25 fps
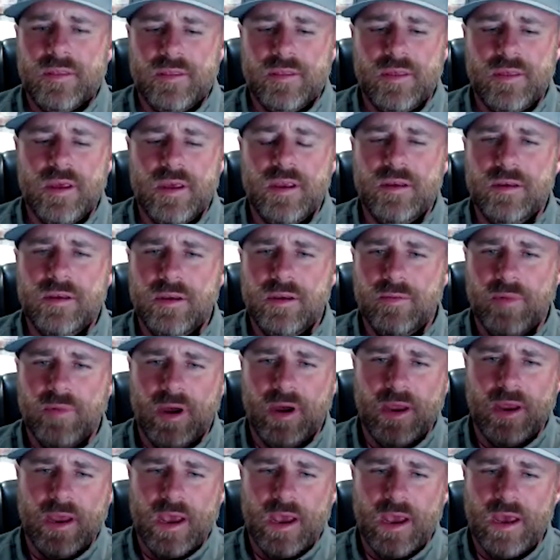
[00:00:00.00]
Then you
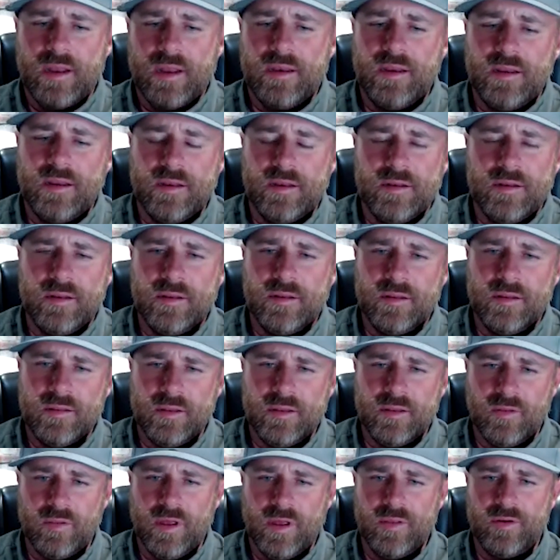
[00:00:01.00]
might add in
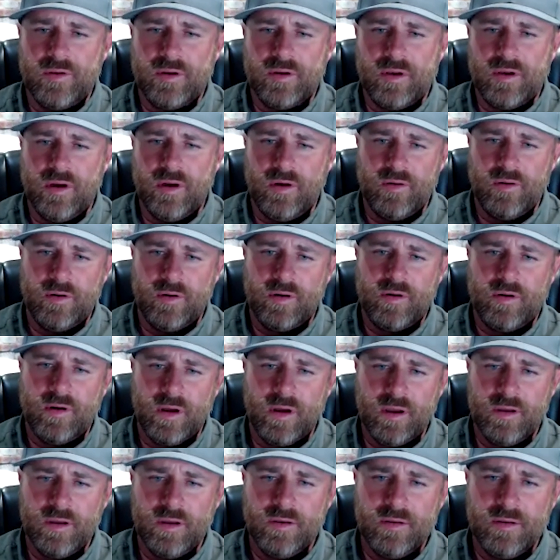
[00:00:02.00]
the leather collar,
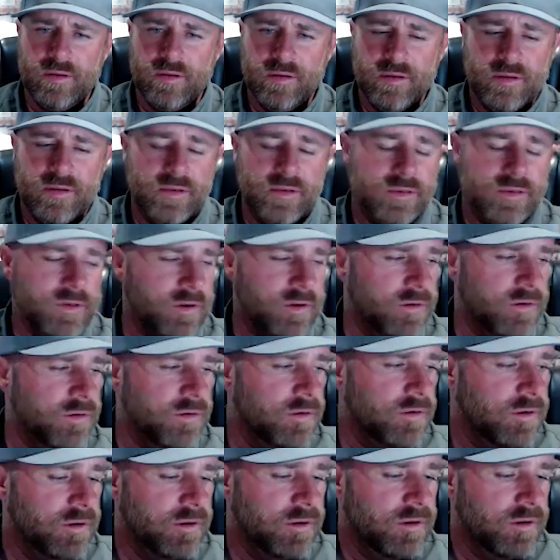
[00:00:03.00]
right?
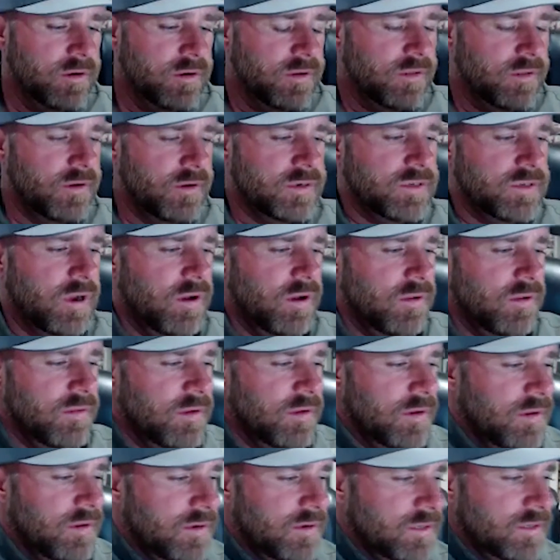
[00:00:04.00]
So there's
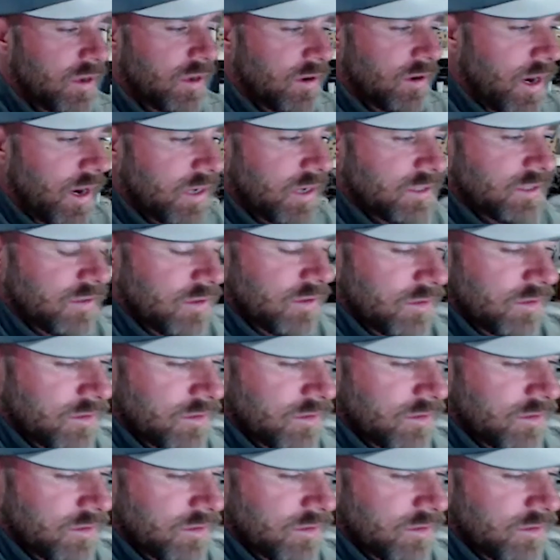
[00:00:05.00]
all kinds of